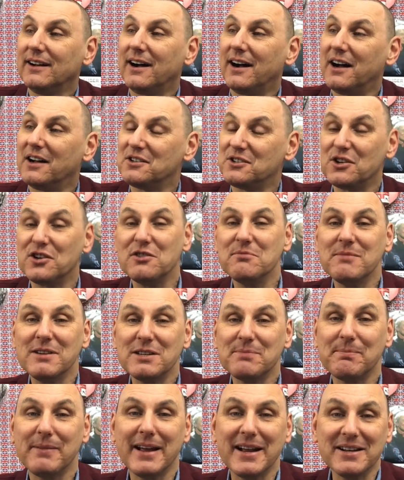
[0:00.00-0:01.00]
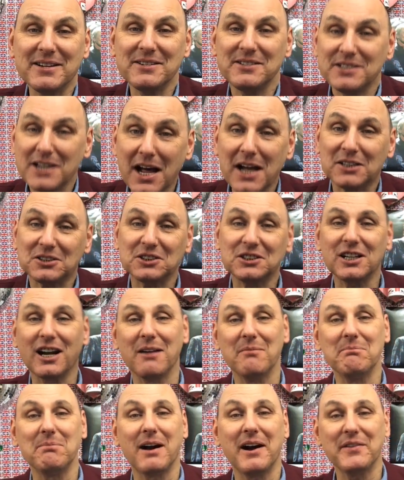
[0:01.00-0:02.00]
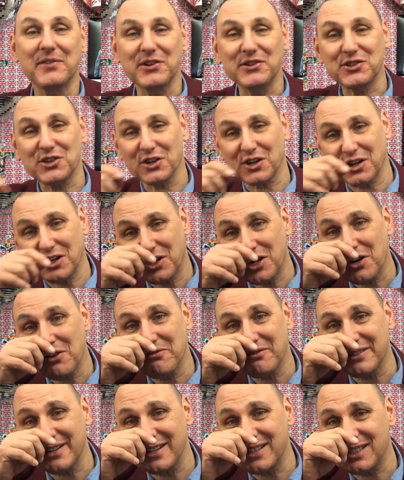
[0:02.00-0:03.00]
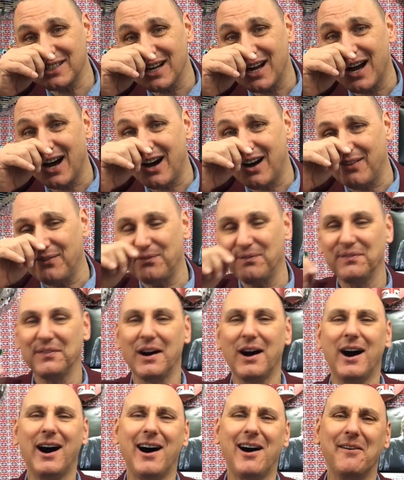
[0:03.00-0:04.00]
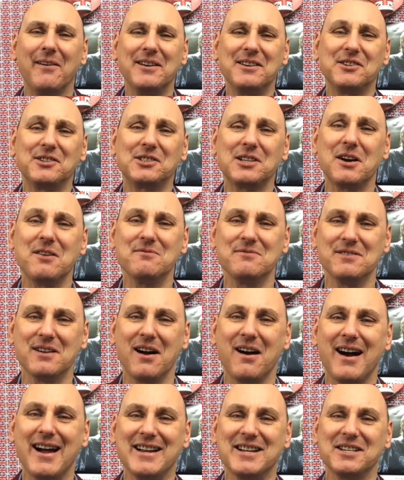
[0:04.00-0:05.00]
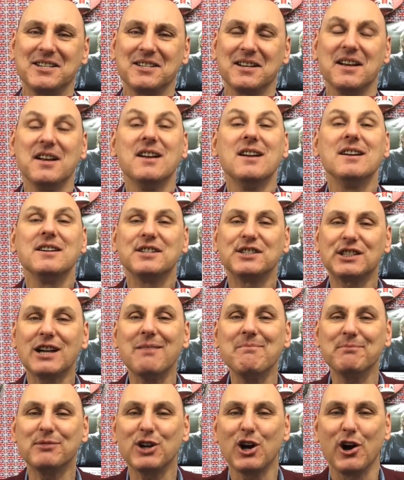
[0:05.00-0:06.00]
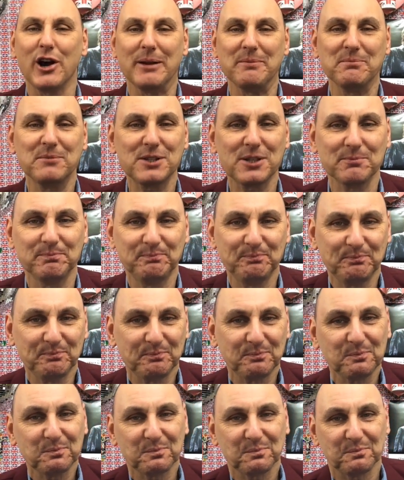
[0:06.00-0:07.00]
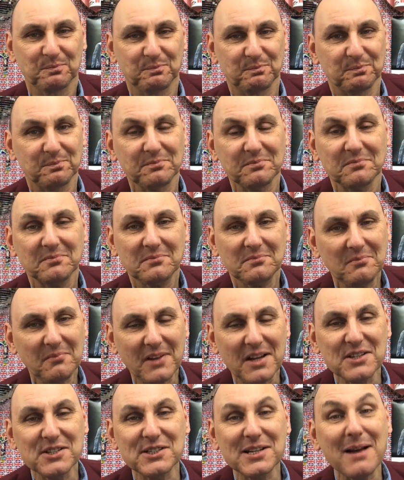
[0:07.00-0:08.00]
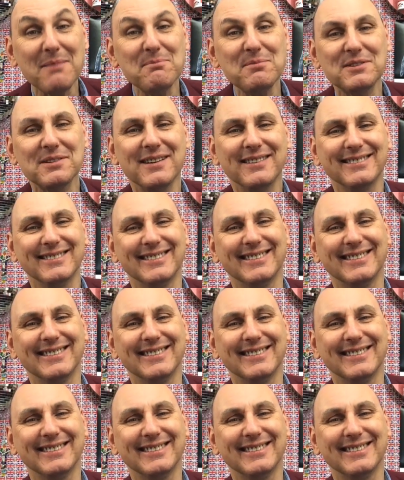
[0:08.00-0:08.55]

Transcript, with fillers: I do miss being touched up by the security staff. Oh, it's so nice. Sometimes, sometimes.